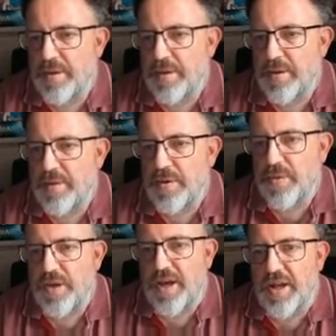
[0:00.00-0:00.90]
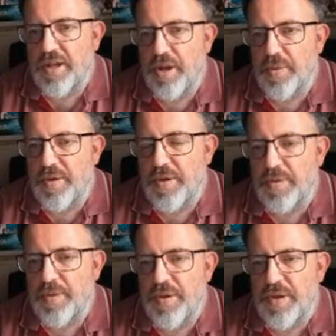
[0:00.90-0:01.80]
I wonder what the cat's armed with. This
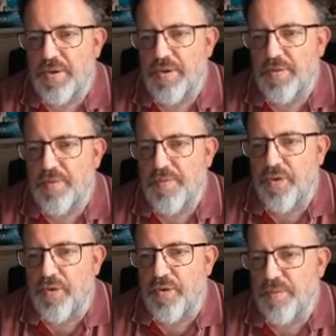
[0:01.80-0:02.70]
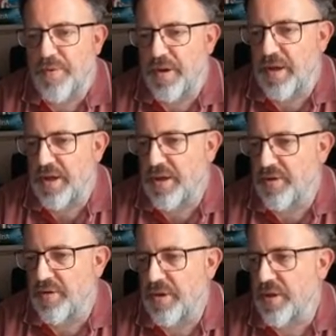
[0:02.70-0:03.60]
must be some sort of door opening laser
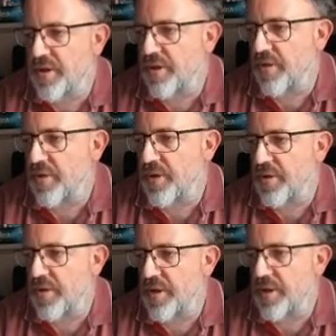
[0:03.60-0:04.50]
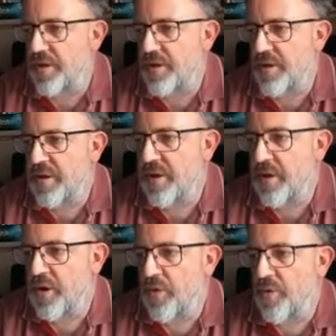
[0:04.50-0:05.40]
or something along those lines.
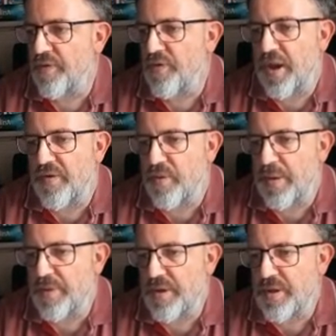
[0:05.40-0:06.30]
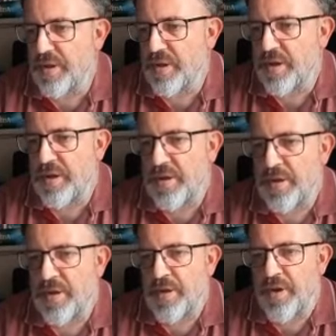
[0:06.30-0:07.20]
Oh, we've got heavy weapons, look.
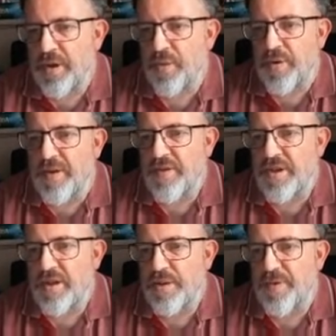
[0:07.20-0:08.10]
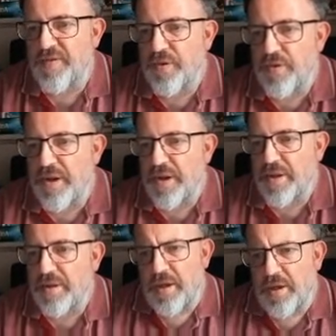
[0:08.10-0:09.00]
We haven't seen this before.
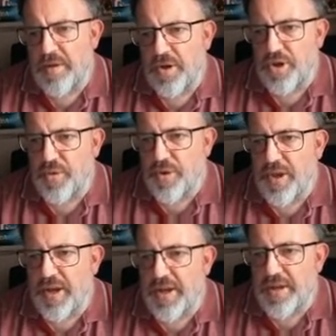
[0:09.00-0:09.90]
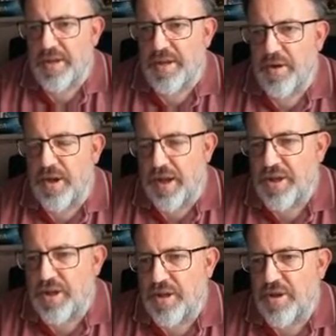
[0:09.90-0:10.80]
Not sure what that is. I
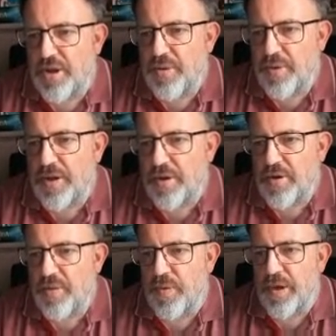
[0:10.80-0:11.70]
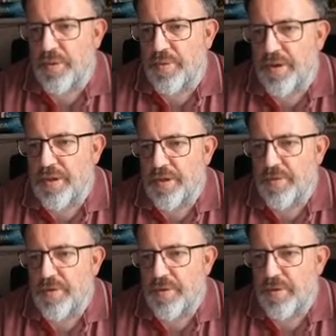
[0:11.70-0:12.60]
actually genuinely don't know what that weapon is.
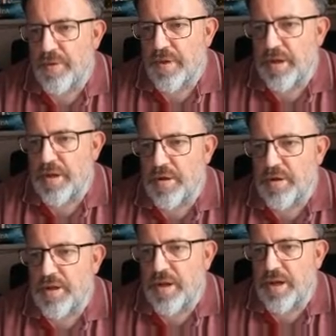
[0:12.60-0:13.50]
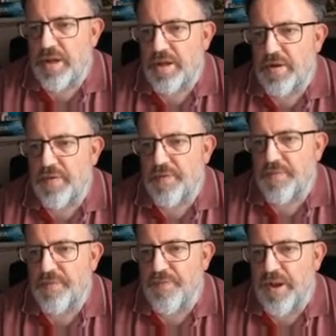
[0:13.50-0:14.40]
It looks like it's a
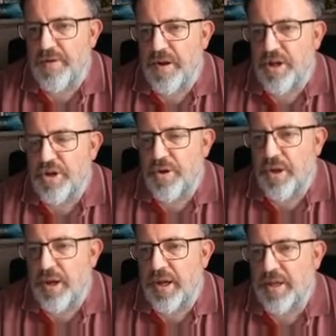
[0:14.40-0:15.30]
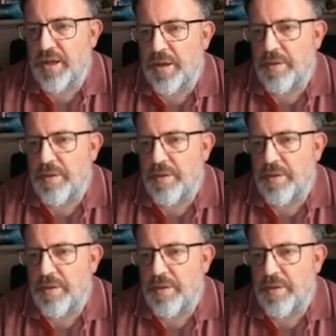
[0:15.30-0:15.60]
variation on a las gun